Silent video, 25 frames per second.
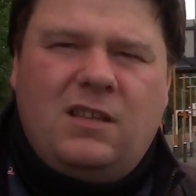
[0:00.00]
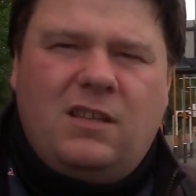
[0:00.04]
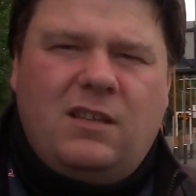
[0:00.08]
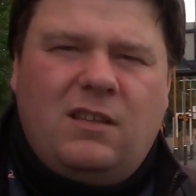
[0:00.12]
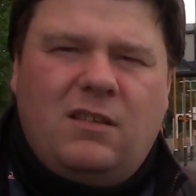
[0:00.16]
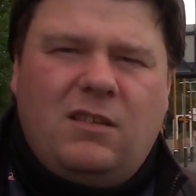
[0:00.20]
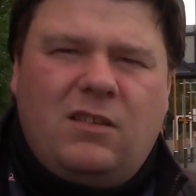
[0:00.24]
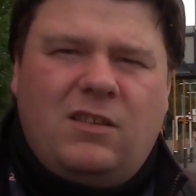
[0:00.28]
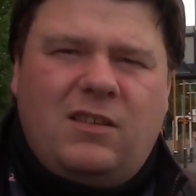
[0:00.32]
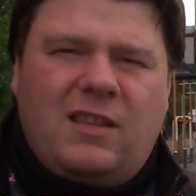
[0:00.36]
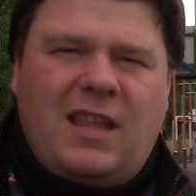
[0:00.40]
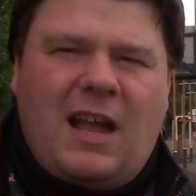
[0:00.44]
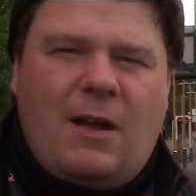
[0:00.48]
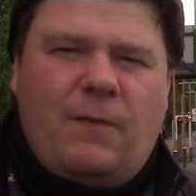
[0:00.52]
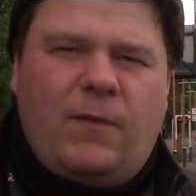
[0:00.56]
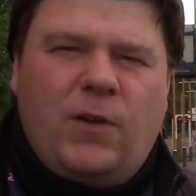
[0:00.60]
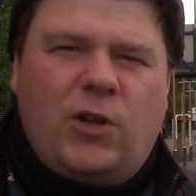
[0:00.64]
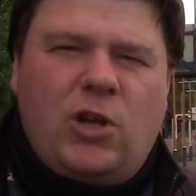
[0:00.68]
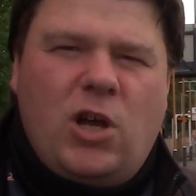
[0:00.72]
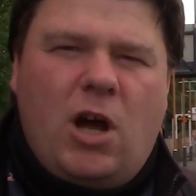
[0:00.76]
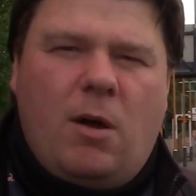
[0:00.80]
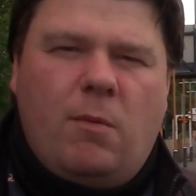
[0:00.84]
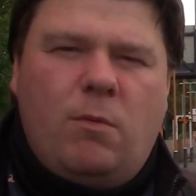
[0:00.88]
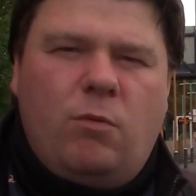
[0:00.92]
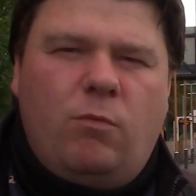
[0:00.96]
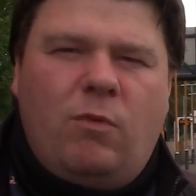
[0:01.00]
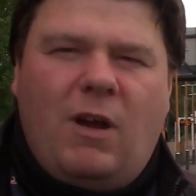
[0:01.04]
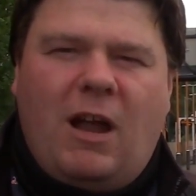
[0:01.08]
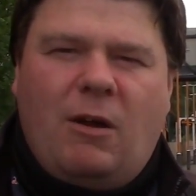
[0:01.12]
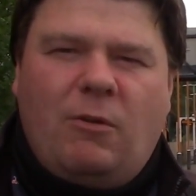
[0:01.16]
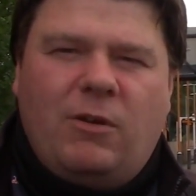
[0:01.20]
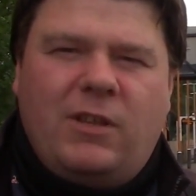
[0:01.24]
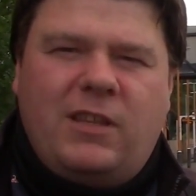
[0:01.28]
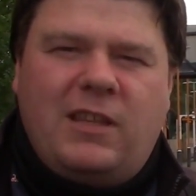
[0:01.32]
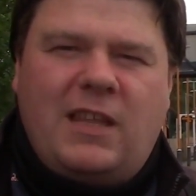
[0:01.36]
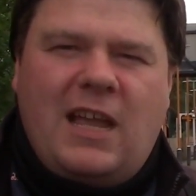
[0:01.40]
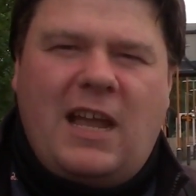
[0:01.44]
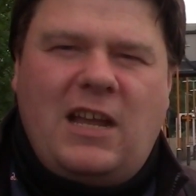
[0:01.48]
Stafford Common
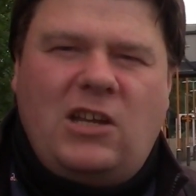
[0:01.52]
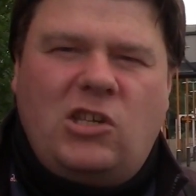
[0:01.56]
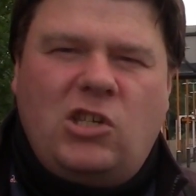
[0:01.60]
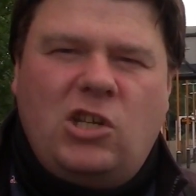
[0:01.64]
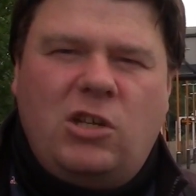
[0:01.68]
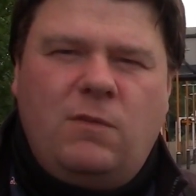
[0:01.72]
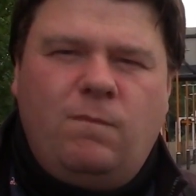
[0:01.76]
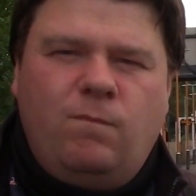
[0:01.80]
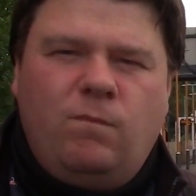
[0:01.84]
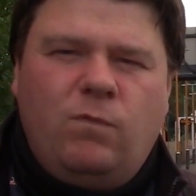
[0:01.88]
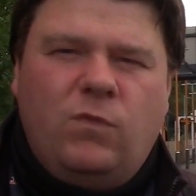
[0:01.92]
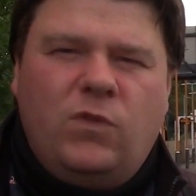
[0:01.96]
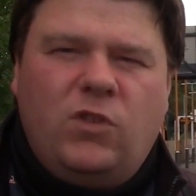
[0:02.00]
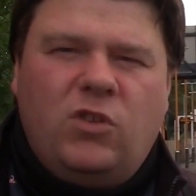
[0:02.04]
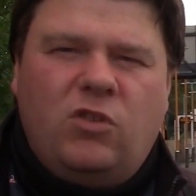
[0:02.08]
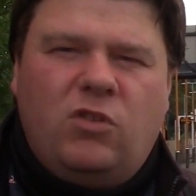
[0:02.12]
Railway Station,